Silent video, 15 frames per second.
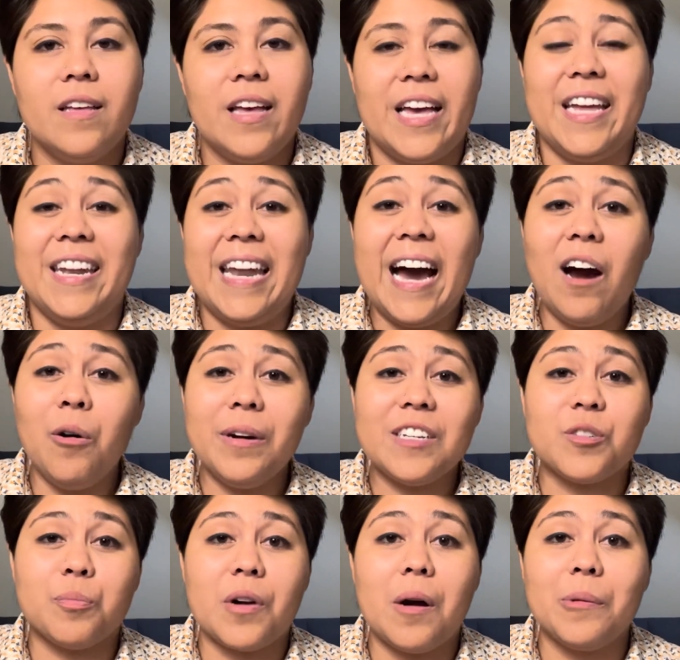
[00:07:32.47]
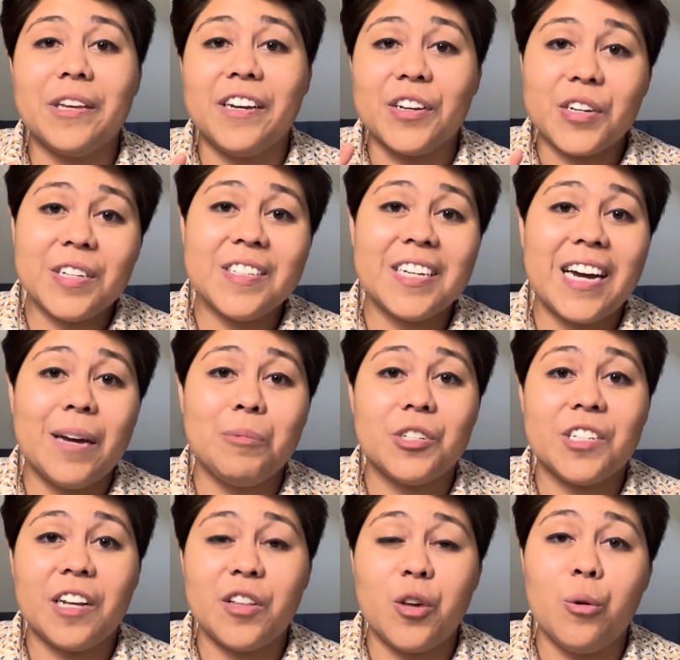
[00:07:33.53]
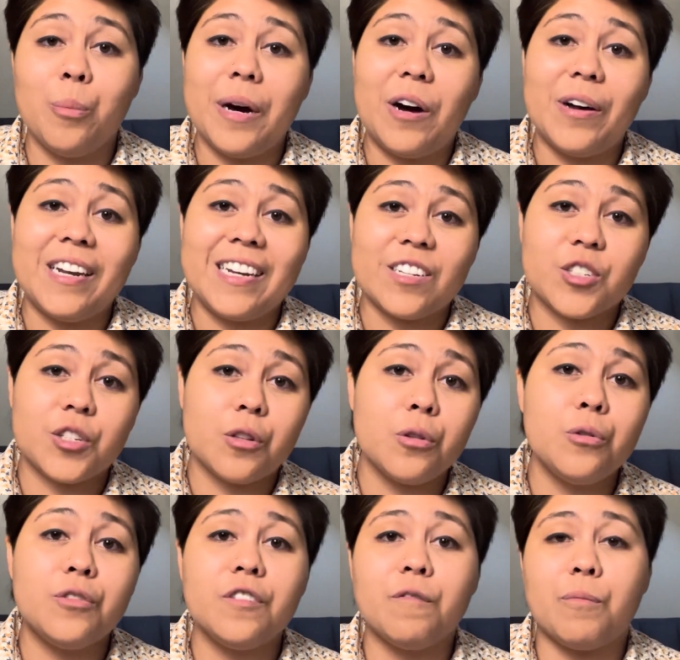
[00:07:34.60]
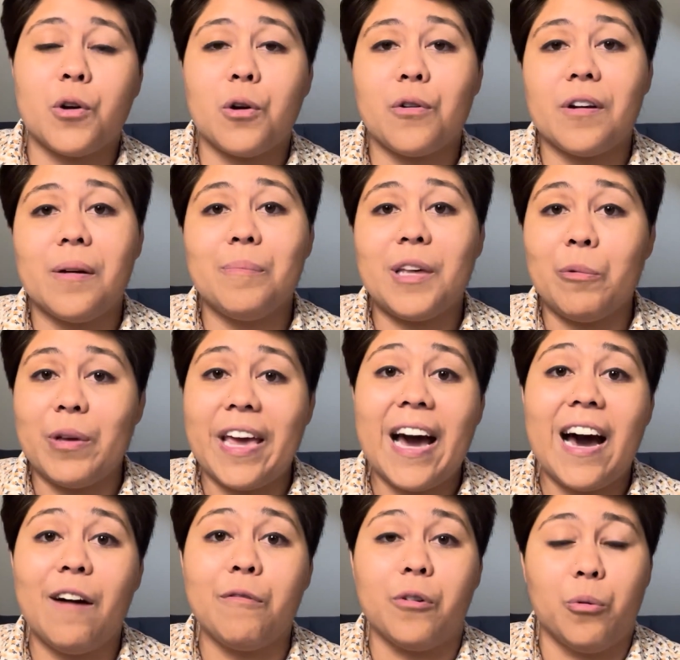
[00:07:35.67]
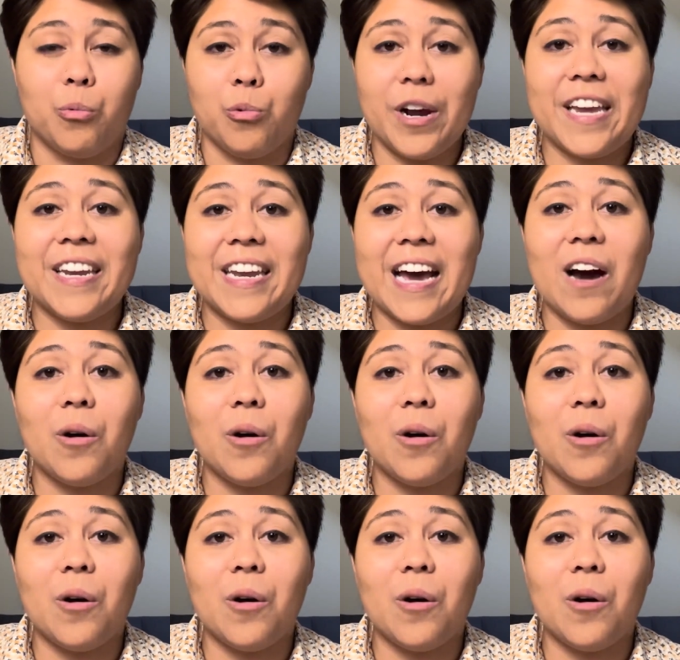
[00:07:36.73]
And now is probably a good time to tell you about an exclusive program that we have right now.